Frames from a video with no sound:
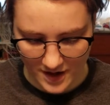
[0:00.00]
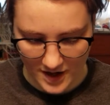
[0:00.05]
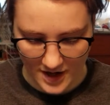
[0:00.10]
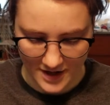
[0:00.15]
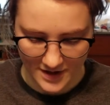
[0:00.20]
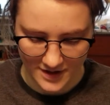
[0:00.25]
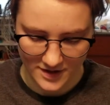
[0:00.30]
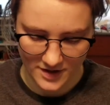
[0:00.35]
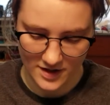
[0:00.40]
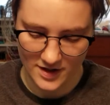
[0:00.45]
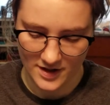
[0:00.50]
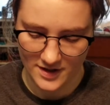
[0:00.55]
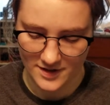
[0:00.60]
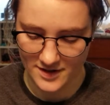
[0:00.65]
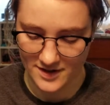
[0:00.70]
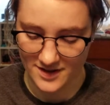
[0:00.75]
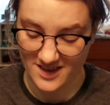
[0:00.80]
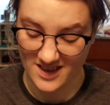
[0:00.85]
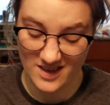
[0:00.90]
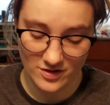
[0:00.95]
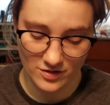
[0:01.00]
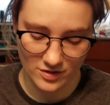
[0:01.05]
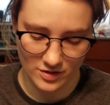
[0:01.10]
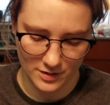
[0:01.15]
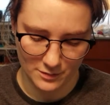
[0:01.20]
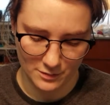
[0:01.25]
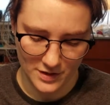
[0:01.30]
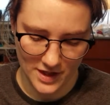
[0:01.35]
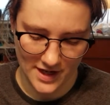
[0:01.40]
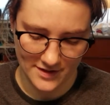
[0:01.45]
I got, these are all
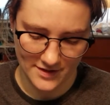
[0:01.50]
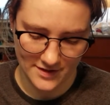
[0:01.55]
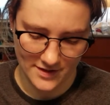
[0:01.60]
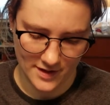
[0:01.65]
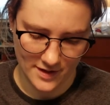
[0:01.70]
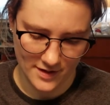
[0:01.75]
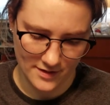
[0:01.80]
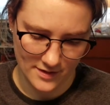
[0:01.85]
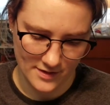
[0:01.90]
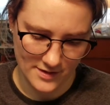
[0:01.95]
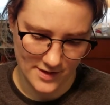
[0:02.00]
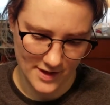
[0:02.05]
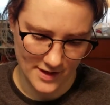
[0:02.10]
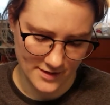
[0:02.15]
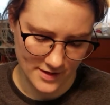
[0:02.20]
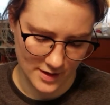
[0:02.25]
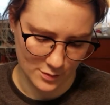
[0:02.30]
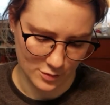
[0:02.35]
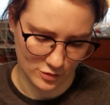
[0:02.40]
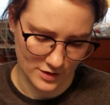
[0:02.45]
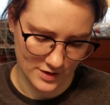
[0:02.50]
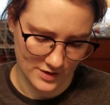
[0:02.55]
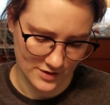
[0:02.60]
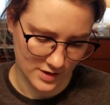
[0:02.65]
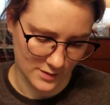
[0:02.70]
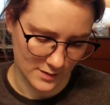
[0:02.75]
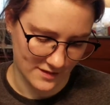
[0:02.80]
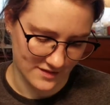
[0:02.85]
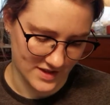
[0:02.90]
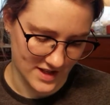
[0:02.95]
in plastic, these next couple ones,
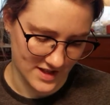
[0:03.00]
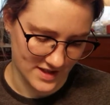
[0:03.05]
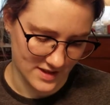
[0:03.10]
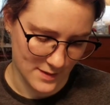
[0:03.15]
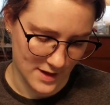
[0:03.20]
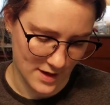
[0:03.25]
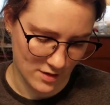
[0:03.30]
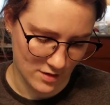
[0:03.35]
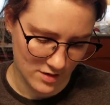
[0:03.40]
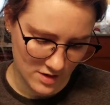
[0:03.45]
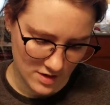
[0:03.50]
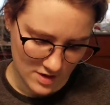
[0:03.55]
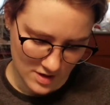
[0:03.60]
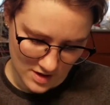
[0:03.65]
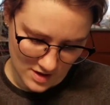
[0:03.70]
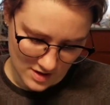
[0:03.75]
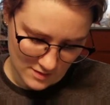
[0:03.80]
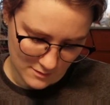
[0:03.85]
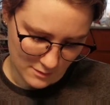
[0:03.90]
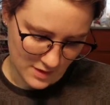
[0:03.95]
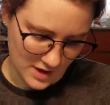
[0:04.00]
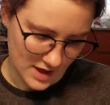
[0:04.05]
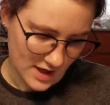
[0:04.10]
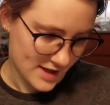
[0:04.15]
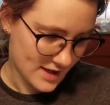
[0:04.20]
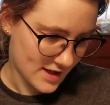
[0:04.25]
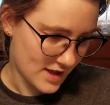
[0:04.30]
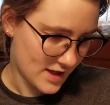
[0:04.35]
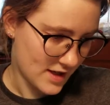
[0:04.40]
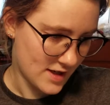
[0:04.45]
so I'll have to take them out. But
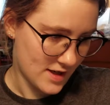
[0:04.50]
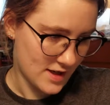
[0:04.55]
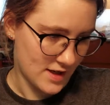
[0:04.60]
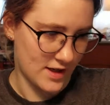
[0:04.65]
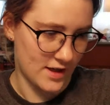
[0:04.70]
I got